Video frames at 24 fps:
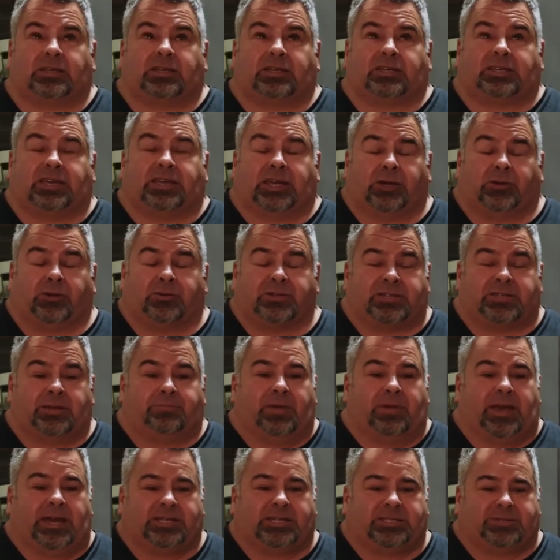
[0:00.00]
Alex this
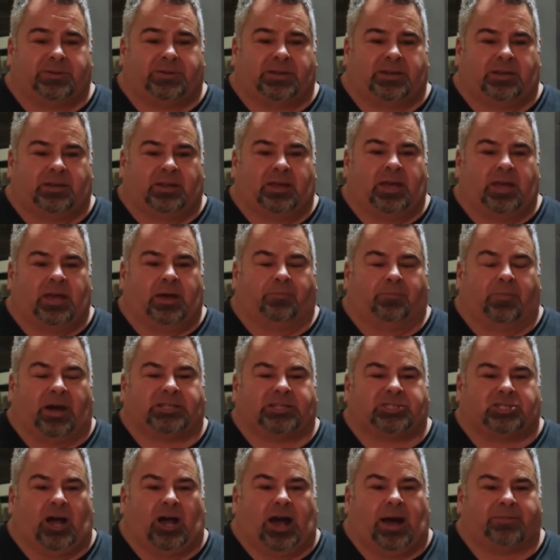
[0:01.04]
season when Ed was
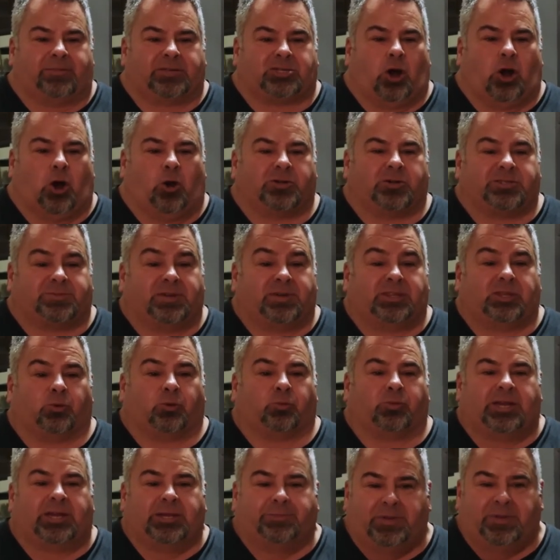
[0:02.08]
photographing her.
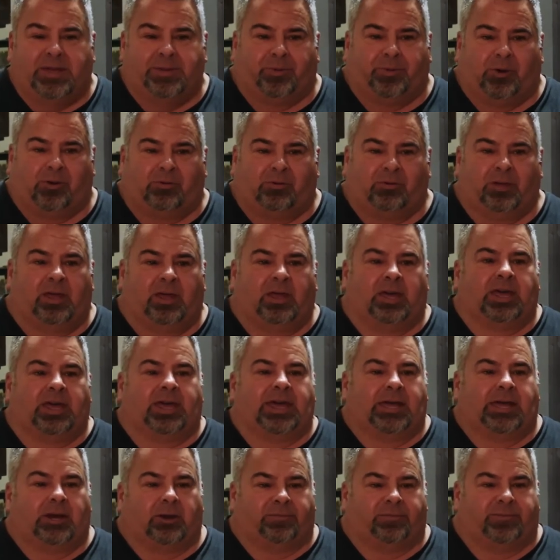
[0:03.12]
Ostensibly, he was
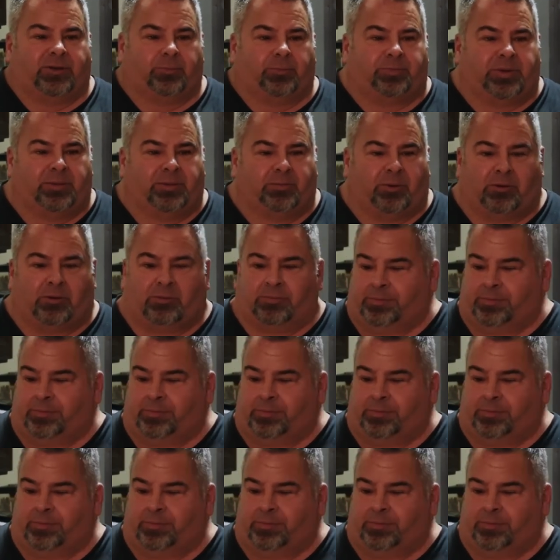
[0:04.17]
there to teach